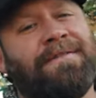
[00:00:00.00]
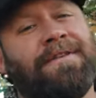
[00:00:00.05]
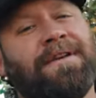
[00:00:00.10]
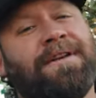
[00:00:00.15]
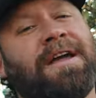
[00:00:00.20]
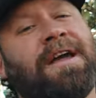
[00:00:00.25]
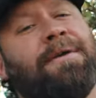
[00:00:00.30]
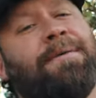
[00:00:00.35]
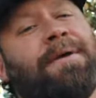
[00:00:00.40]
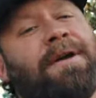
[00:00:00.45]

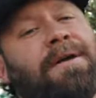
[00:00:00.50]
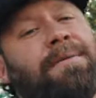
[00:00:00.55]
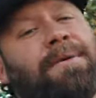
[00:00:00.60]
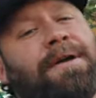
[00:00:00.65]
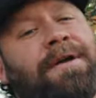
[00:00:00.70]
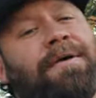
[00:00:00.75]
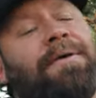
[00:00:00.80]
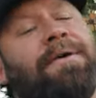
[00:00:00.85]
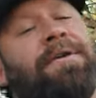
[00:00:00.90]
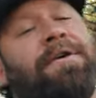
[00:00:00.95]
Today we're going to
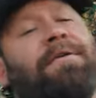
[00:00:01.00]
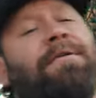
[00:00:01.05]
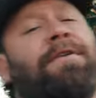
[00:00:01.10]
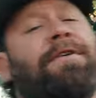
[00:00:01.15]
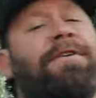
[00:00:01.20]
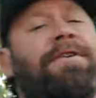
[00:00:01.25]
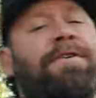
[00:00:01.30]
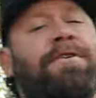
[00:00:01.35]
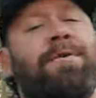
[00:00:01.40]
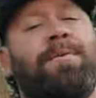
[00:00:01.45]
be going over
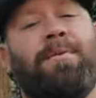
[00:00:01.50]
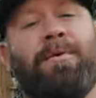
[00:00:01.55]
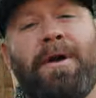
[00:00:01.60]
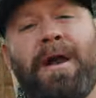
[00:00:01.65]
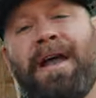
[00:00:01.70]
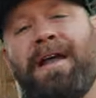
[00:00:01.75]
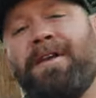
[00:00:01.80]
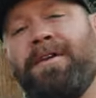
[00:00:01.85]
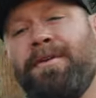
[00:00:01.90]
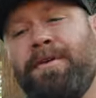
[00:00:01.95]
two
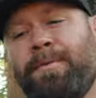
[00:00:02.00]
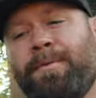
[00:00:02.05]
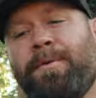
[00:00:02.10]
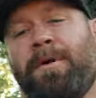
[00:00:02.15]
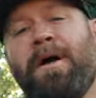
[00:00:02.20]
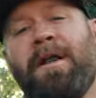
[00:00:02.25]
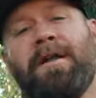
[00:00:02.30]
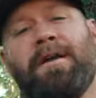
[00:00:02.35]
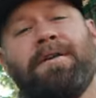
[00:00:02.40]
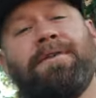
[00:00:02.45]
brand new
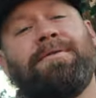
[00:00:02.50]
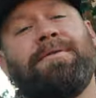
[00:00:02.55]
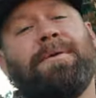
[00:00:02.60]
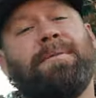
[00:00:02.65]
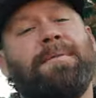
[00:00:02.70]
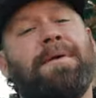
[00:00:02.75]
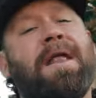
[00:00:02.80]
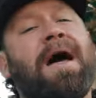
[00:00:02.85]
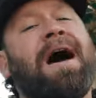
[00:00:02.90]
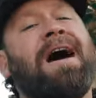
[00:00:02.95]
products
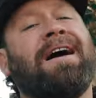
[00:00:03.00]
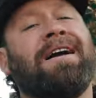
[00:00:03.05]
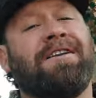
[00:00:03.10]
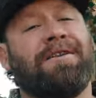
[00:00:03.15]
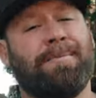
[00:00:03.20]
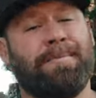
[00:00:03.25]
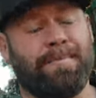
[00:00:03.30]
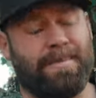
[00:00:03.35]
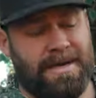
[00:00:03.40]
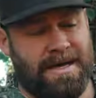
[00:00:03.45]
from
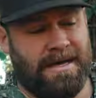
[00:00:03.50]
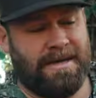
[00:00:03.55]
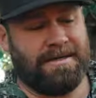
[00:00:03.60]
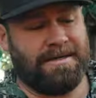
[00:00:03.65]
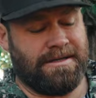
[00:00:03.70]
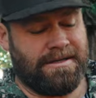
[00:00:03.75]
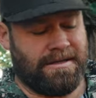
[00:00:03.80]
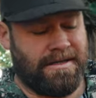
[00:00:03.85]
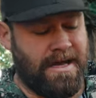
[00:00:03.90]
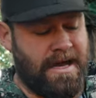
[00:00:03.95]
Knox
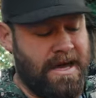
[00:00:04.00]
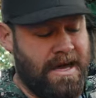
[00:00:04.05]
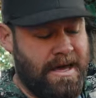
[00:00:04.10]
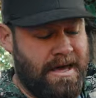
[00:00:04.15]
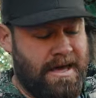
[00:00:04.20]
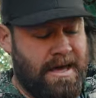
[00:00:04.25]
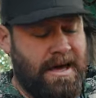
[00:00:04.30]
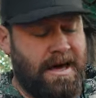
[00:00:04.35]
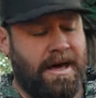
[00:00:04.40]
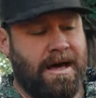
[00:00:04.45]
Picks,
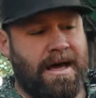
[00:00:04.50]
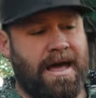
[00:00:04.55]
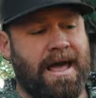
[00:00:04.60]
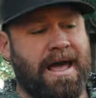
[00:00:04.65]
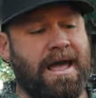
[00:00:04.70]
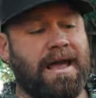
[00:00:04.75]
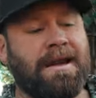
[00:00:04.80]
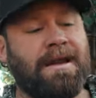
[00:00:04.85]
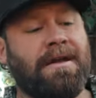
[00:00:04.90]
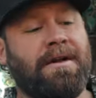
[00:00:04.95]
a uh,
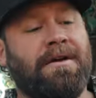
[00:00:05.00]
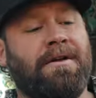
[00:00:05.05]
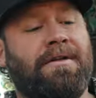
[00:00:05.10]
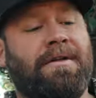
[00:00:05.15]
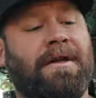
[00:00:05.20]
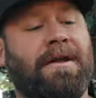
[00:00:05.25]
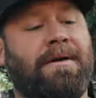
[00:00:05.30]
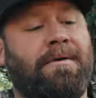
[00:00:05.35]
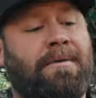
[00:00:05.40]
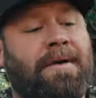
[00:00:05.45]

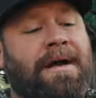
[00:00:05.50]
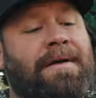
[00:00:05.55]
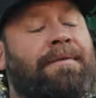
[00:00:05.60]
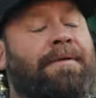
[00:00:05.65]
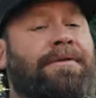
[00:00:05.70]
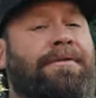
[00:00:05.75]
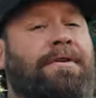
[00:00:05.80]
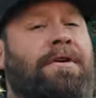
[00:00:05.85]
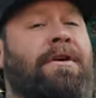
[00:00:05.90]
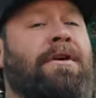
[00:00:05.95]
handheld and a
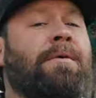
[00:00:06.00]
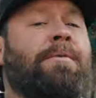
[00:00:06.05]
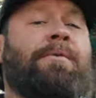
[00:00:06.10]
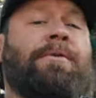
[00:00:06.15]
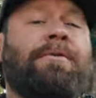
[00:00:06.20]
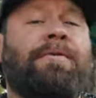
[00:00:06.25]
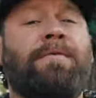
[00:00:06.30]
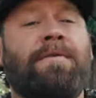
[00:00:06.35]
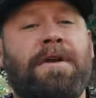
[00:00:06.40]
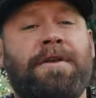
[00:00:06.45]
rifle scope
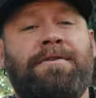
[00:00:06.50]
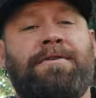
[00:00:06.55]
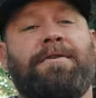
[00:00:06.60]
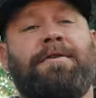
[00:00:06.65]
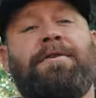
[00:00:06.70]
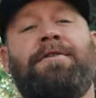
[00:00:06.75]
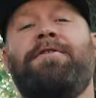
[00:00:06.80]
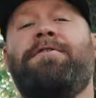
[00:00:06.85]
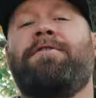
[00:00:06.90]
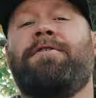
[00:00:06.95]
with
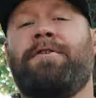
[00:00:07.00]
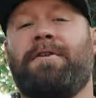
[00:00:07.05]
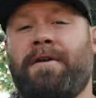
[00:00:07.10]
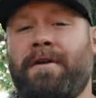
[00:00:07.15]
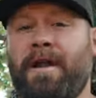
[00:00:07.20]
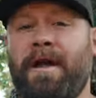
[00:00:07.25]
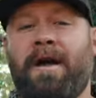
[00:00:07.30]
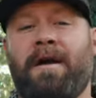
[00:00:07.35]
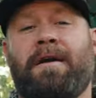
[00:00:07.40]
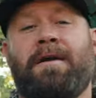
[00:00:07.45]
features you're
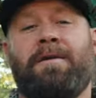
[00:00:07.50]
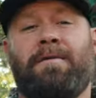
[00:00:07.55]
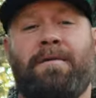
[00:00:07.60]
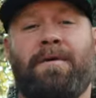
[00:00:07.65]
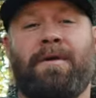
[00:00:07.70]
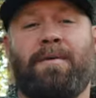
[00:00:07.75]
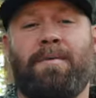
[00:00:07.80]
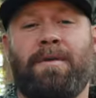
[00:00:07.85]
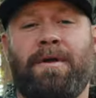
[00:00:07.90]
not going to want to